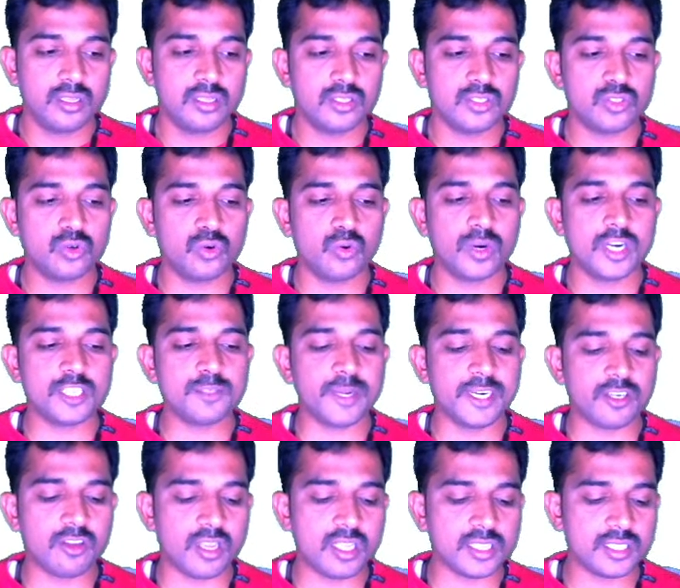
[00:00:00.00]
So what is my
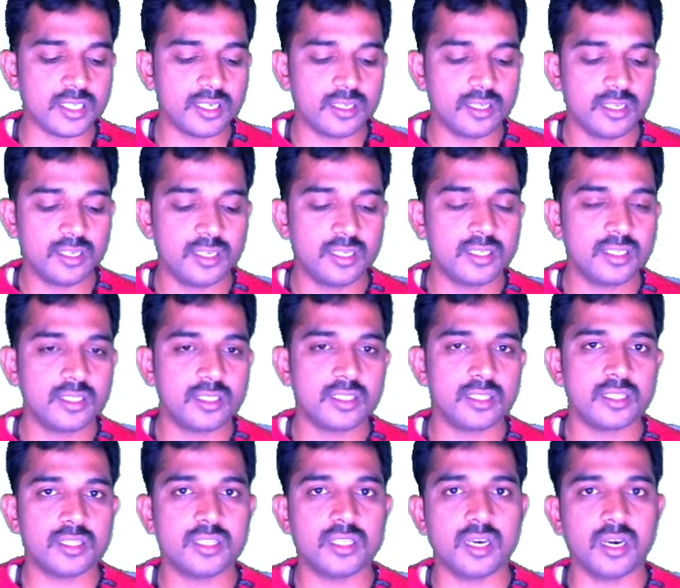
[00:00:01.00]
task?
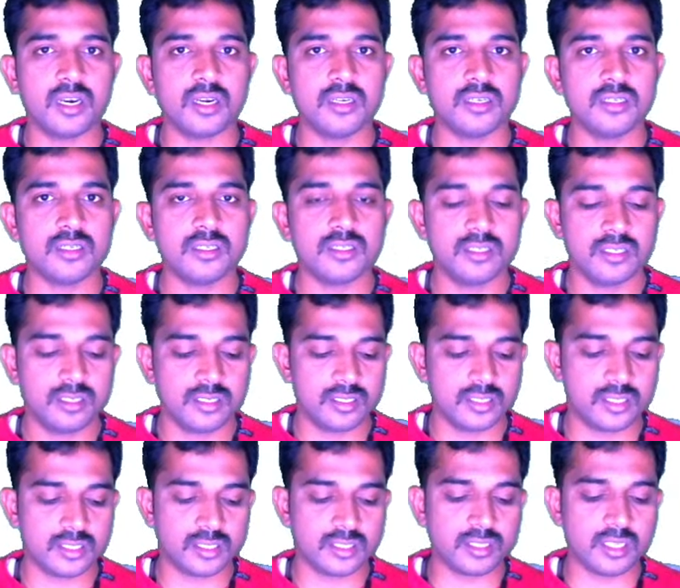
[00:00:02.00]
The
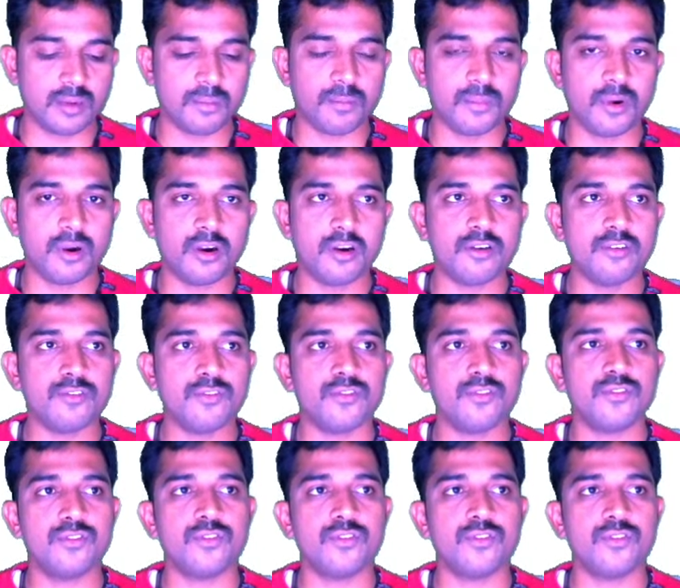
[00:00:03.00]
sum of